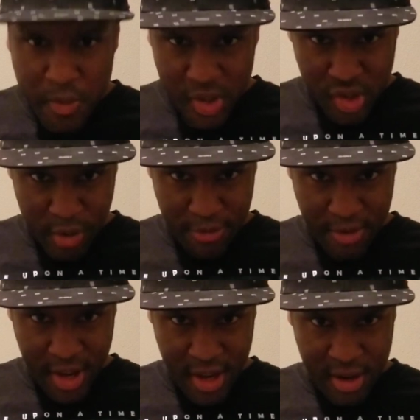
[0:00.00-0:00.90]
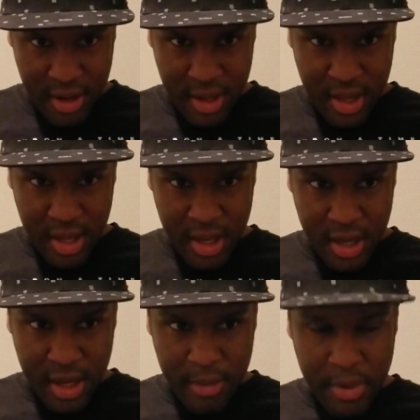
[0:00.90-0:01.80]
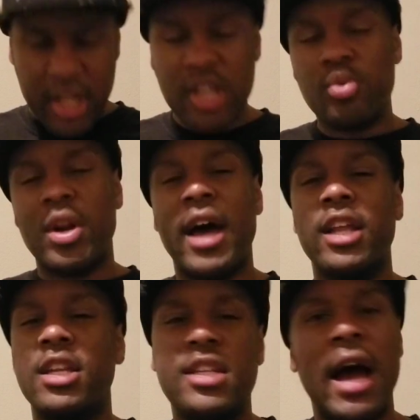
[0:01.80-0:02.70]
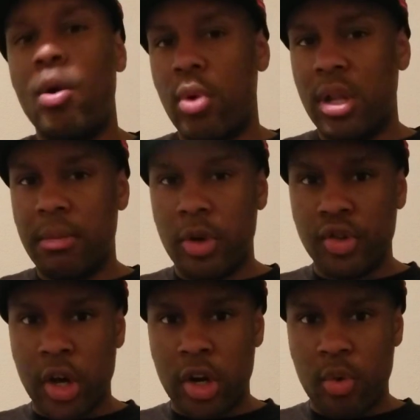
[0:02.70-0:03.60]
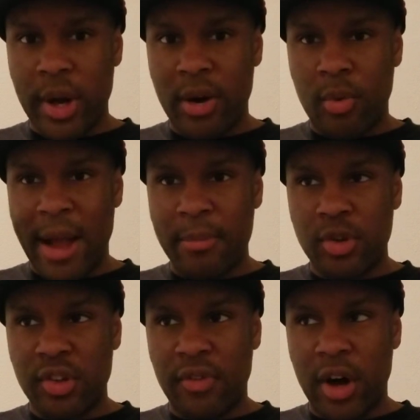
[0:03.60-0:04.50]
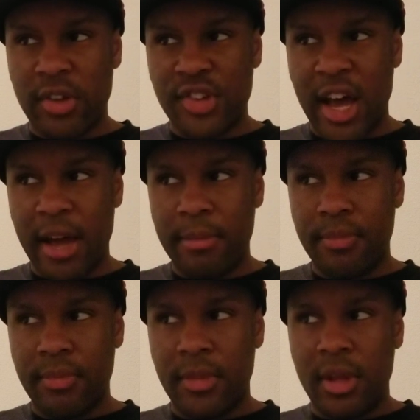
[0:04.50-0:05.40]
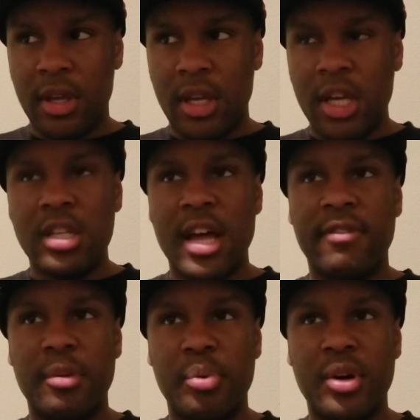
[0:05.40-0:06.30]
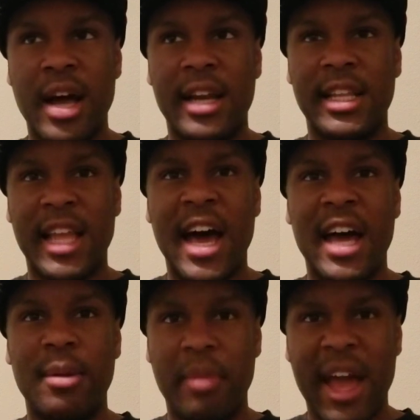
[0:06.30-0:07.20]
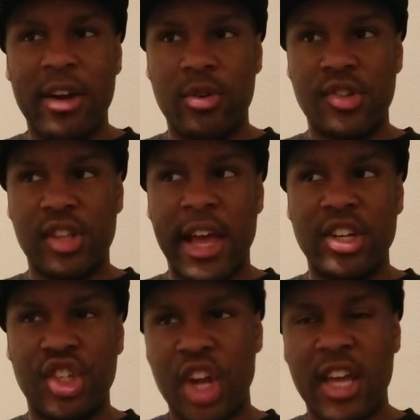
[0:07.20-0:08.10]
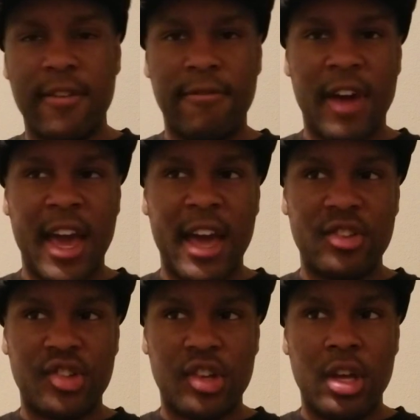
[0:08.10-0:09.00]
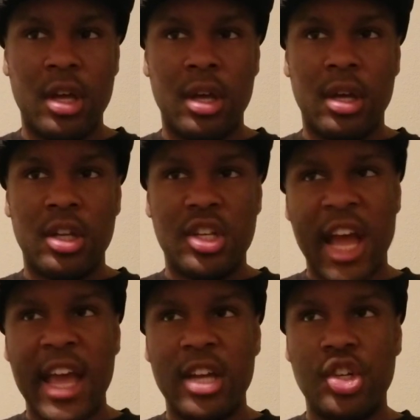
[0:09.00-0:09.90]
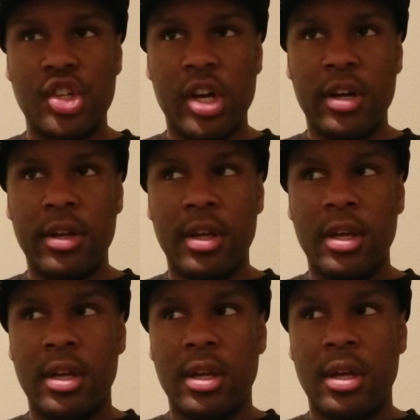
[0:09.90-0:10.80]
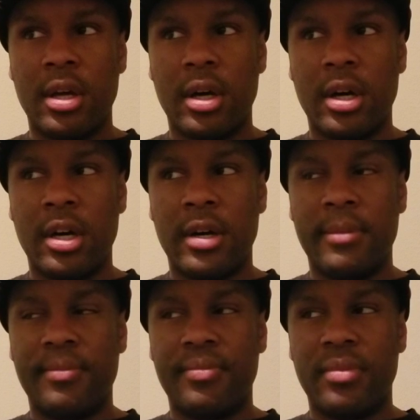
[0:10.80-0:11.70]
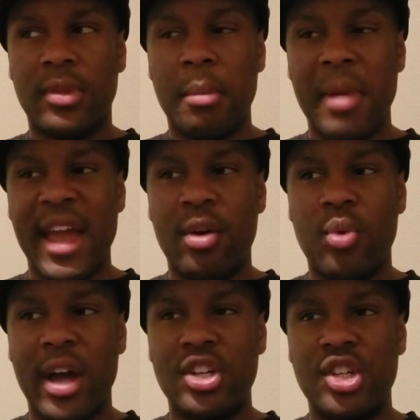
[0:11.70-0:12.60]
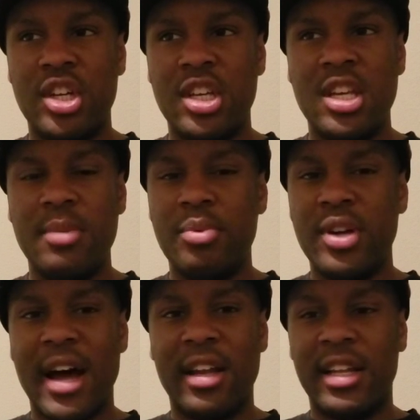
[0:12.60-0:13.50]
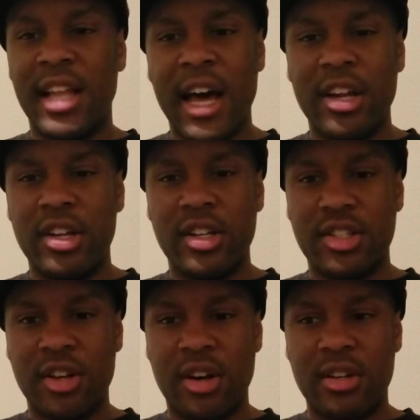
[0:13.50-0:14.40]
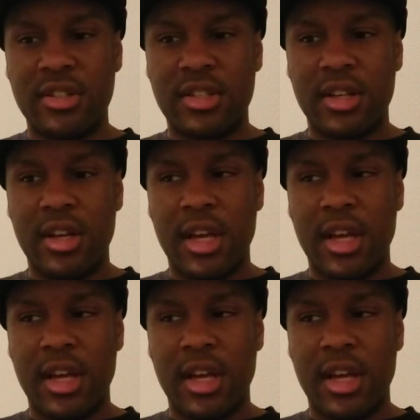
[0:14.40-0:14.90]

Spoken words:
Mystikal fan, but he's without a doubt one of the most underrated rappers of all time. He definitely put out a lot of bangers like Shake It Fast, Danger, The Man Right Here. He put out a lot of good songs.